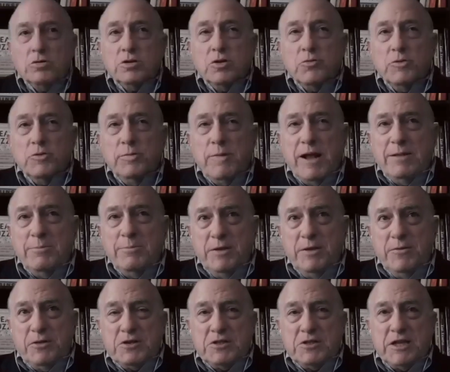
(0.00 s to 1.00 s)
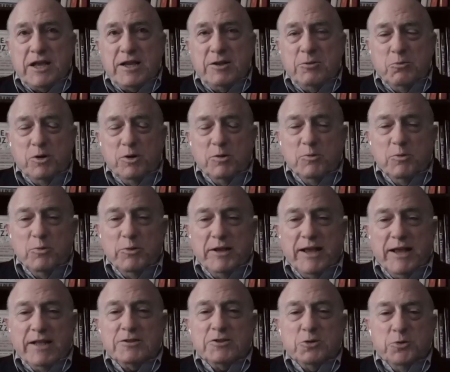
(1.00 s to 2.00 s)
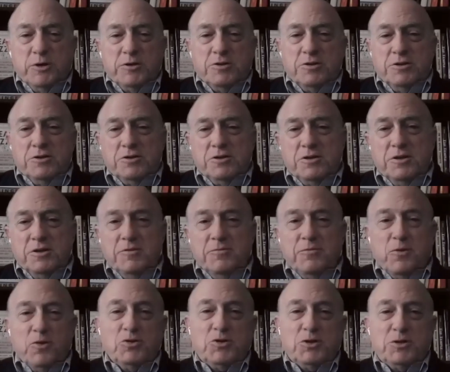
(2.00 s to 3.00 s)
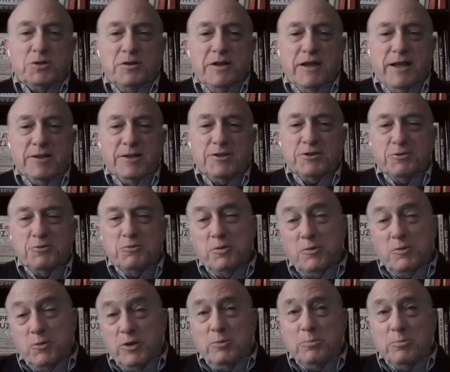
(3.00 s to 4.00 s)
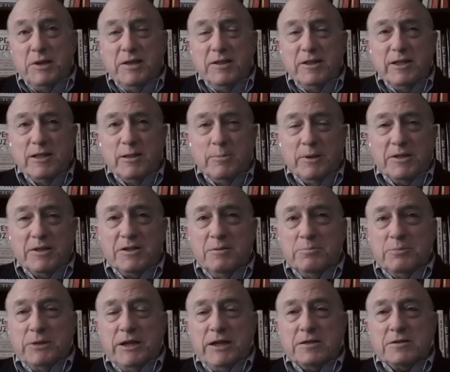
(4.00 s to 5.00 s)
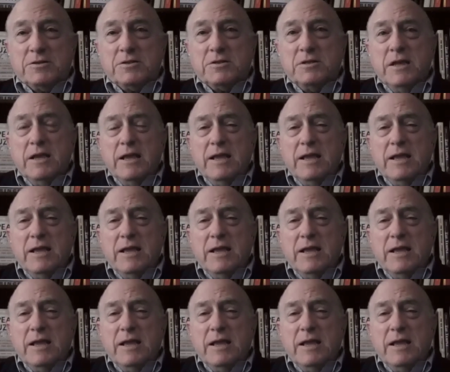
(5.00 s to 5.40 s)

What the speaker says: So remind me of the second one when we get to it, because the first answer will be a little bit complex.